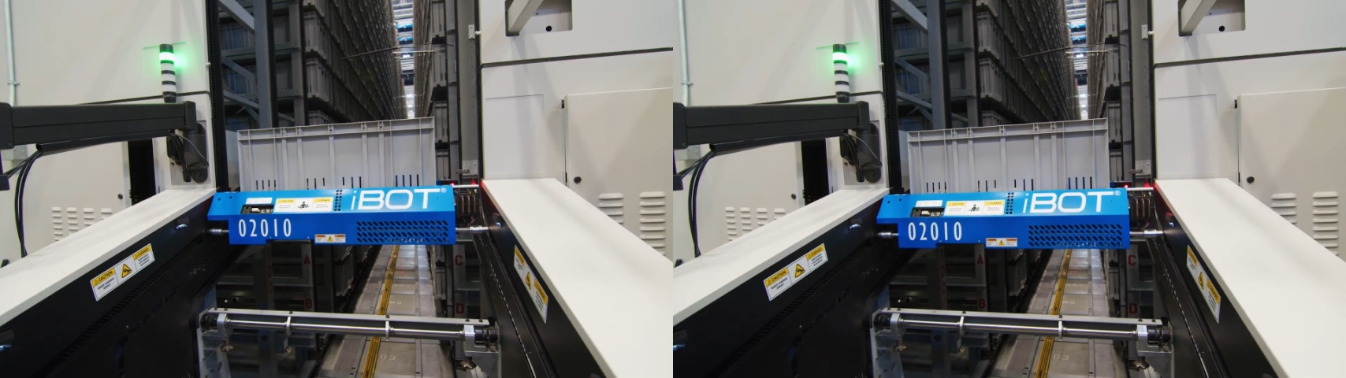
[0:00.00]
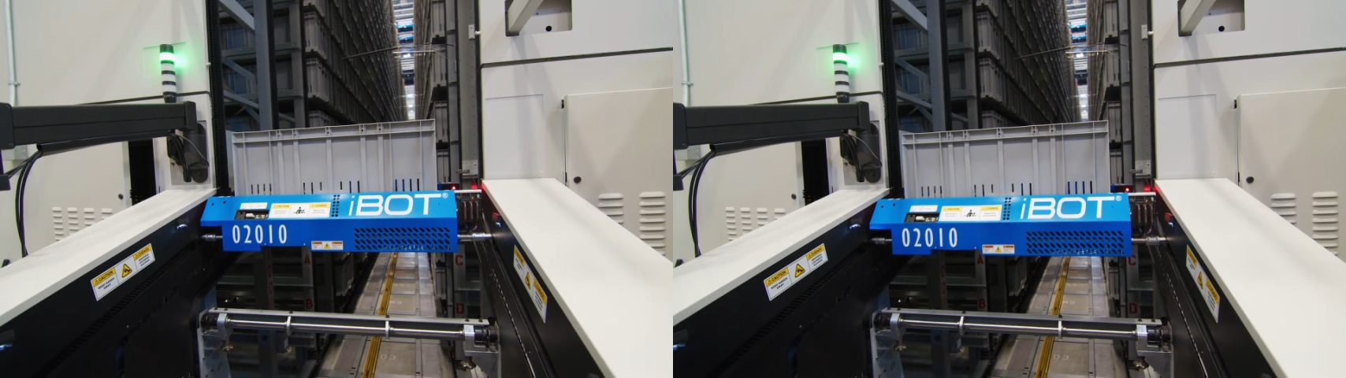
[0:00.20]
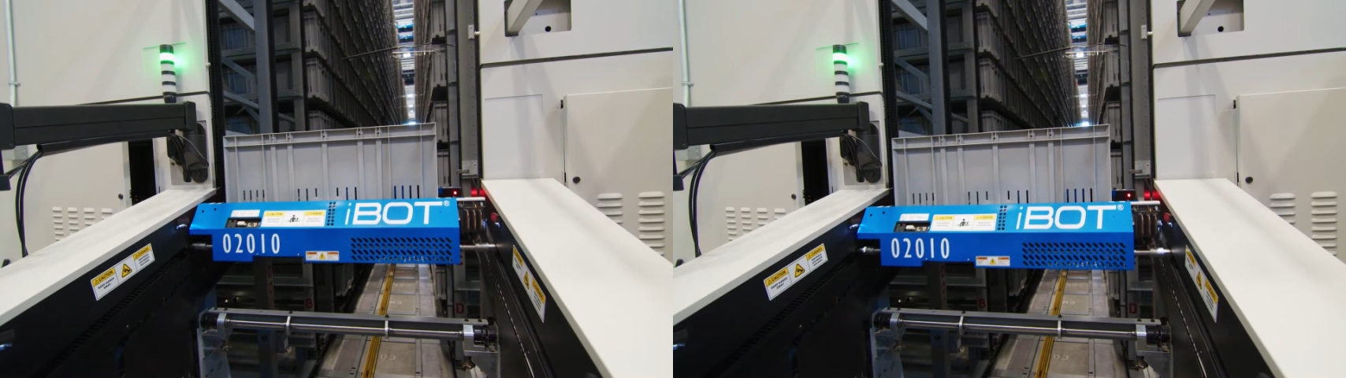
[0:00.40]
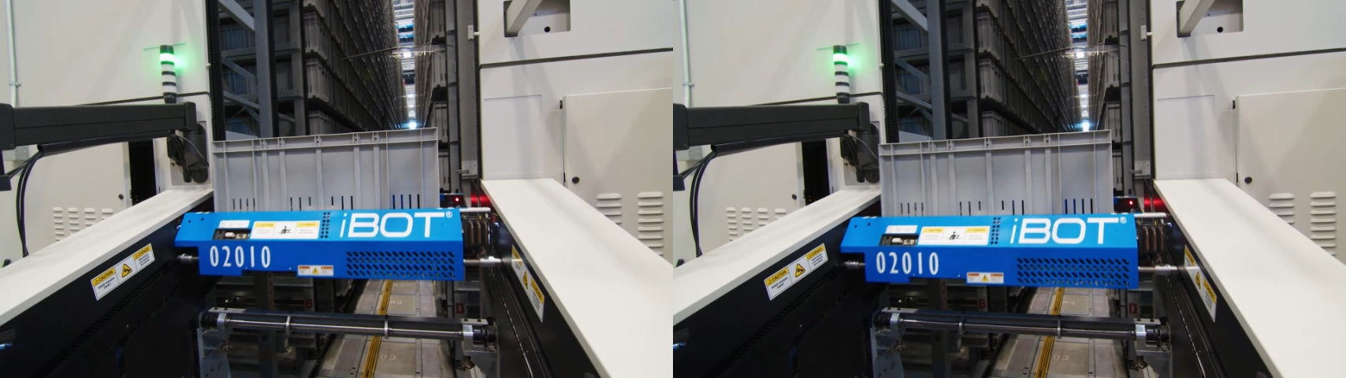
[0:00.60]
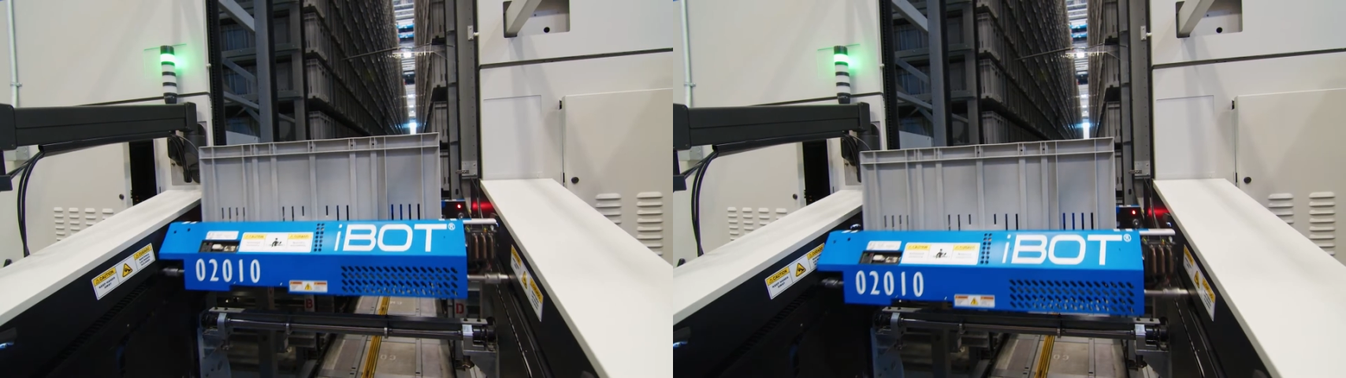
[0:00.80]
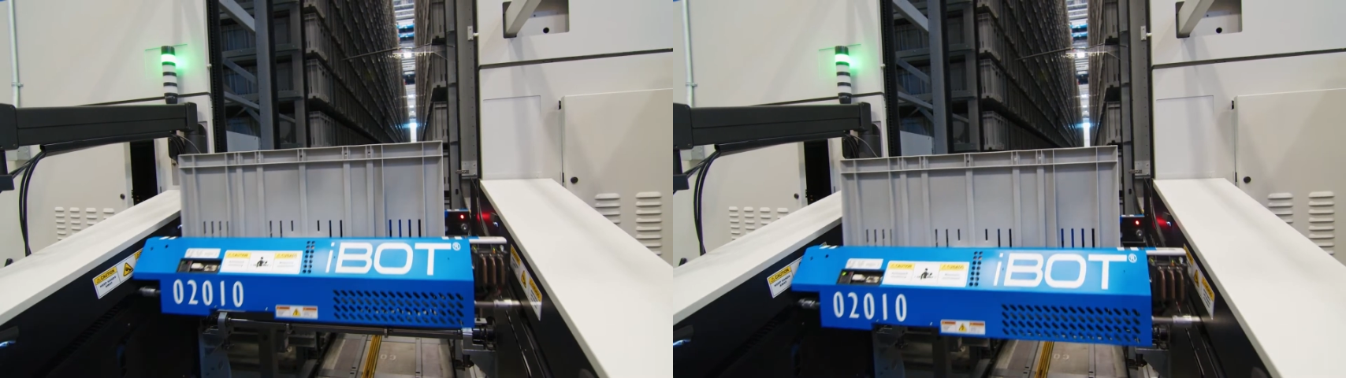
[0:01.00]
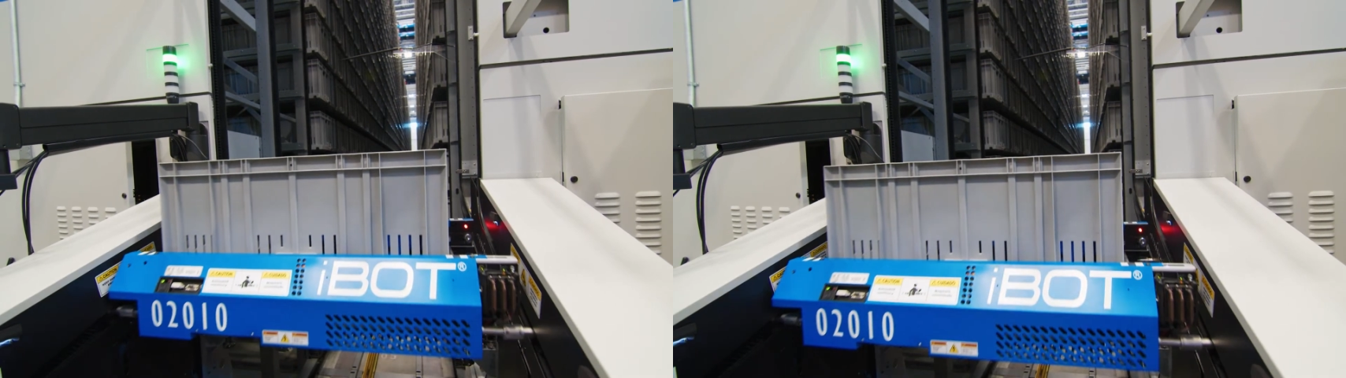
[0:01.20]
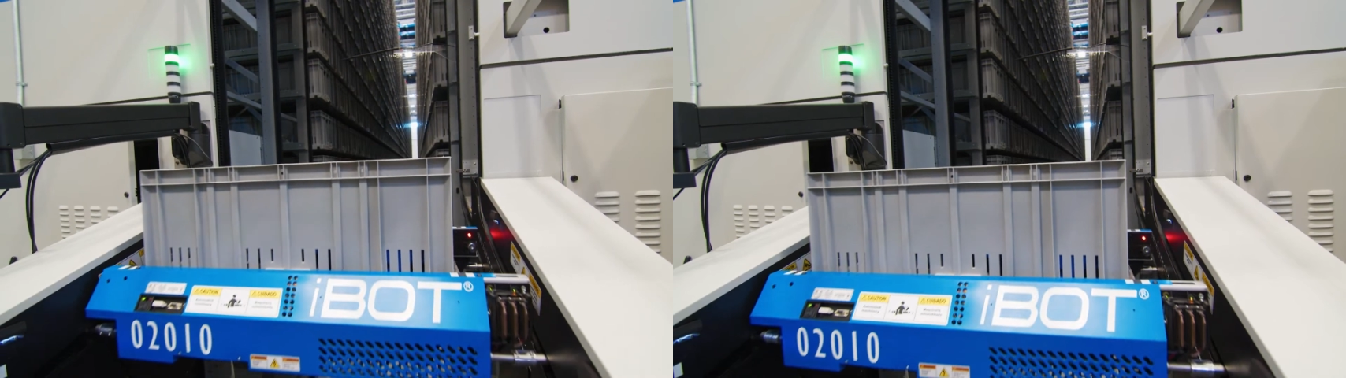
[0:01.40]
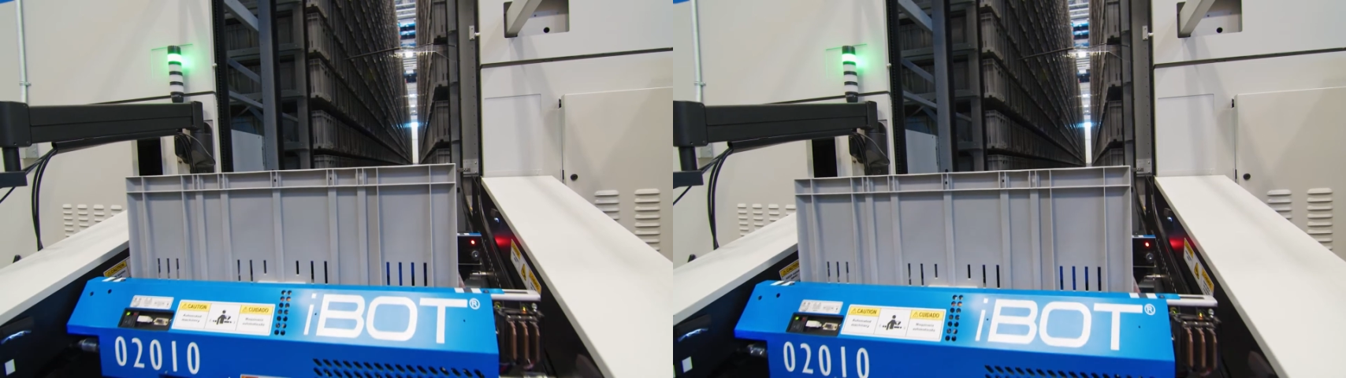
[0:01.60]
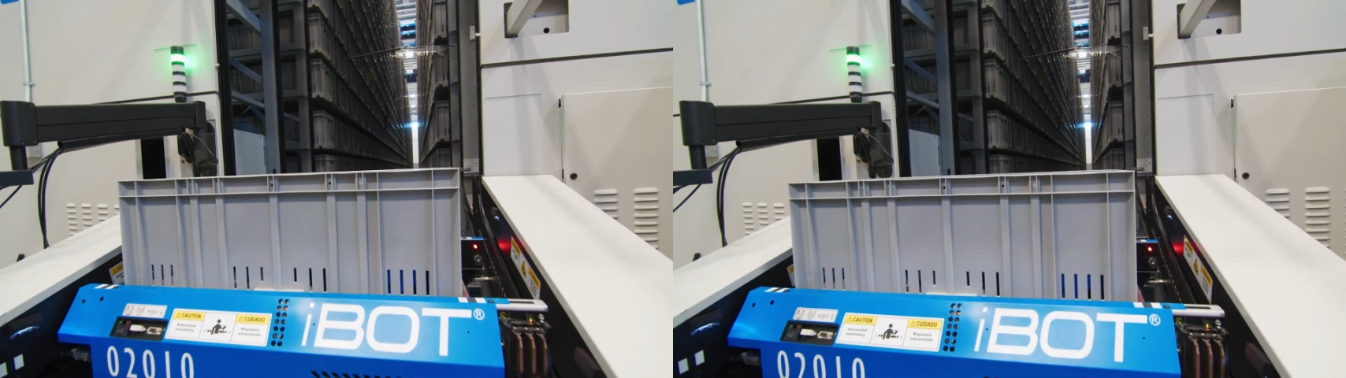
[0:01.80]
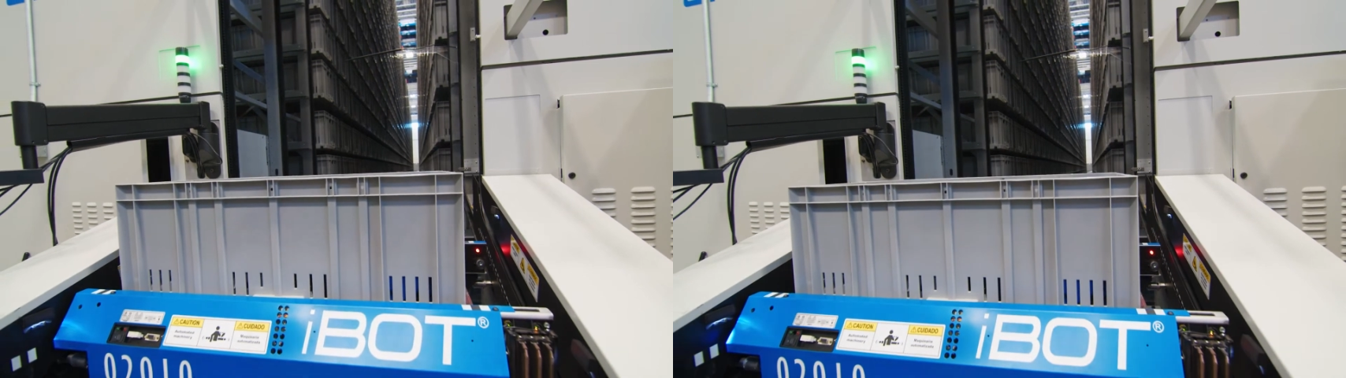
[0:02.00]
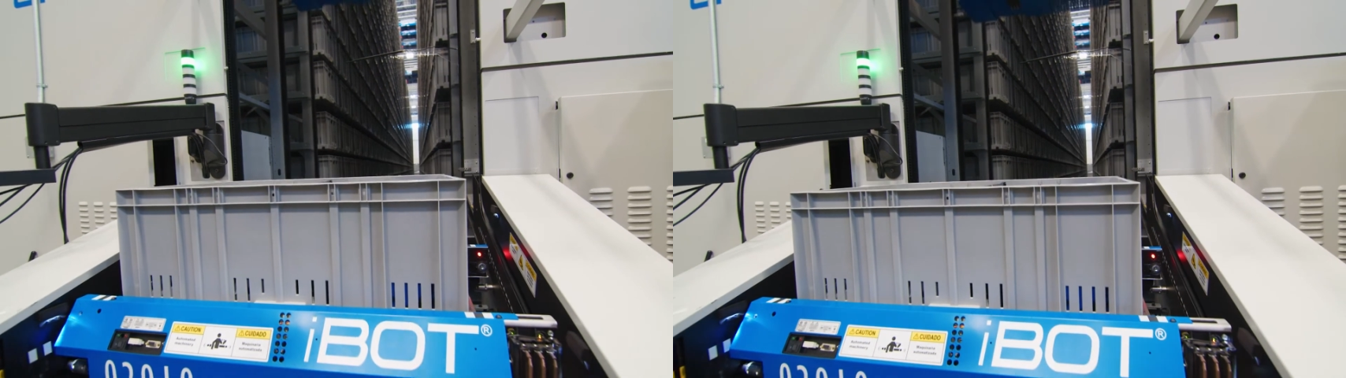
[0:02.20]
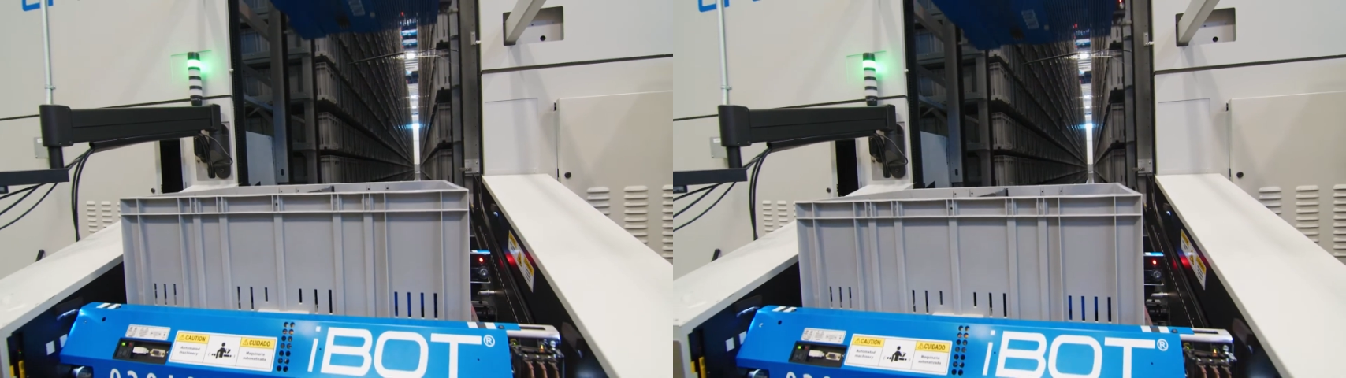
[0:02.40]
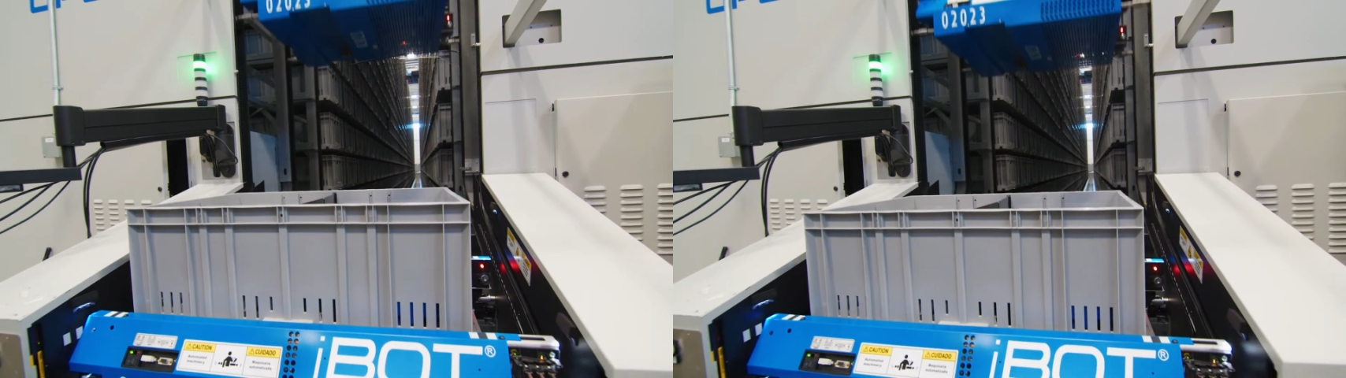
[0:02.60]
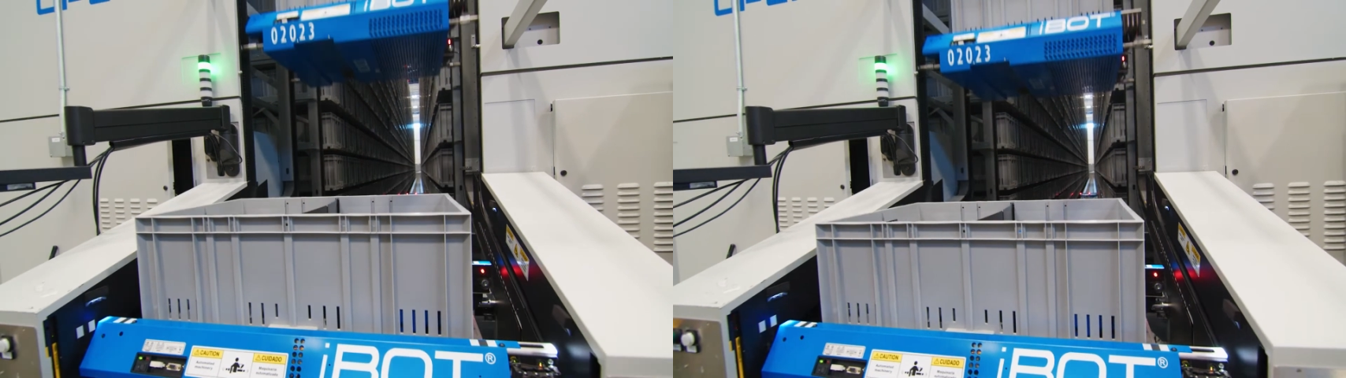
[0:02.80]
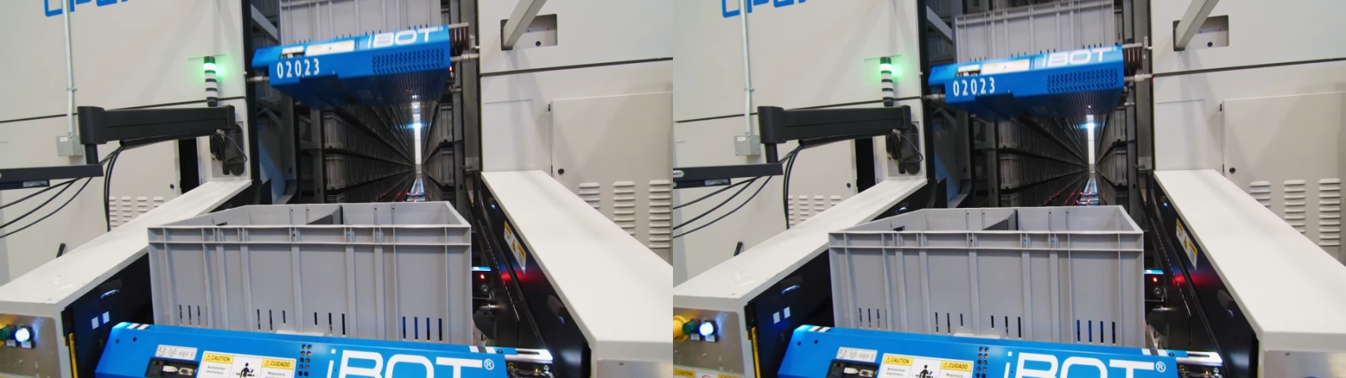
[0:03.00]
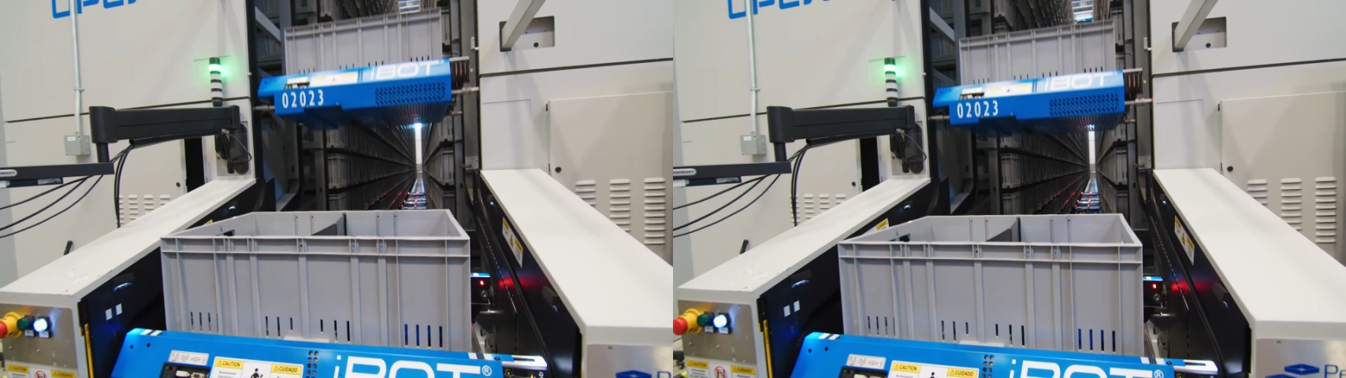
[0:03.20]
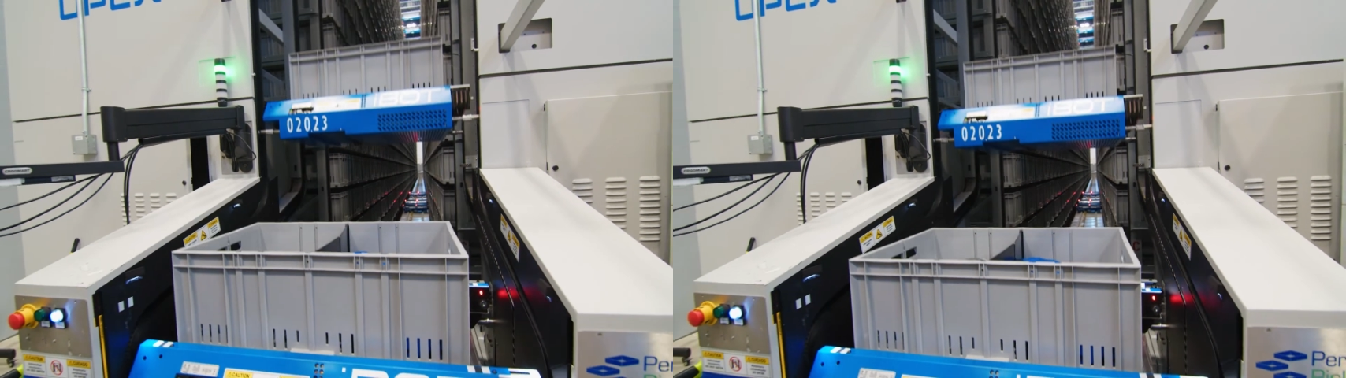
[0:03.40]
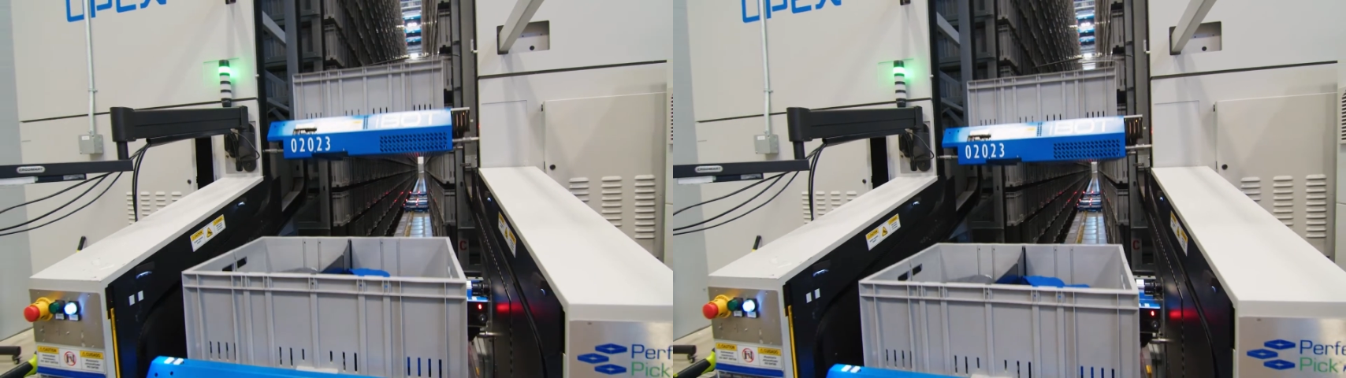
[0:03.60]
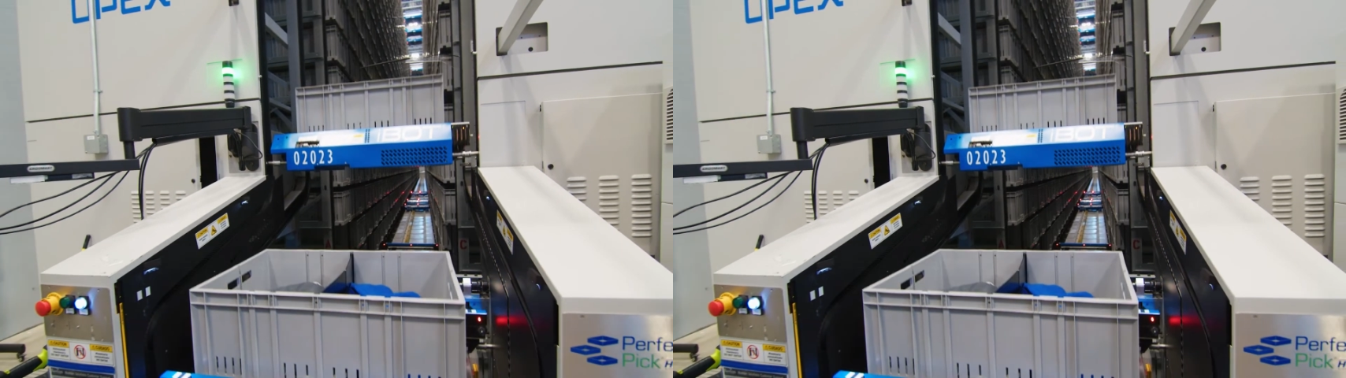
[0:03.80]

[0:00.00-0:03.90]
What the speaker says: (no speaker visible)